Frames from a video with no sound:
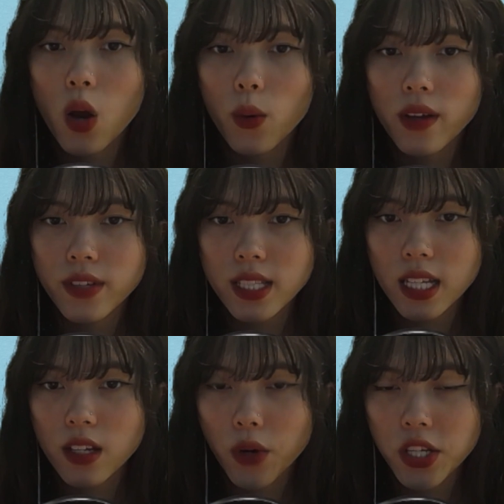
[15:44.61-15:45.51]
When
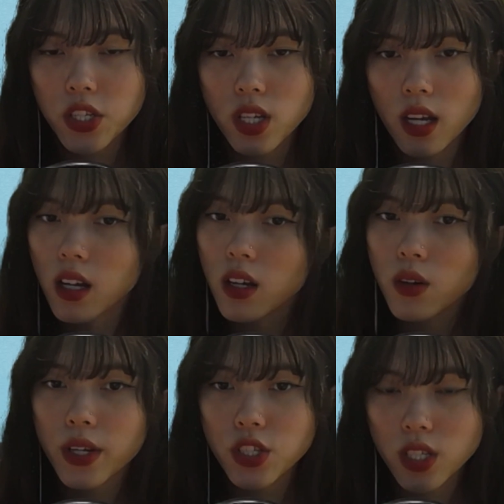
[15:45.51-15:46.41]
visiting Russia,
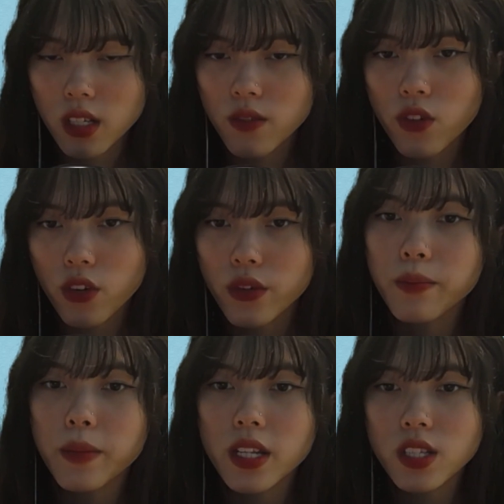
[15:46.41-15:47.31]
Russian
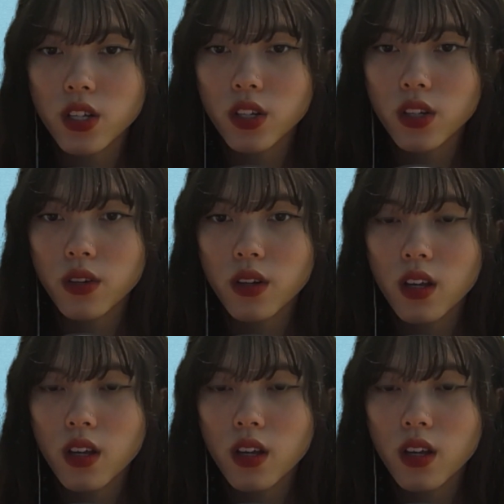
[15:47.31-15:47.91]
Foreign Minister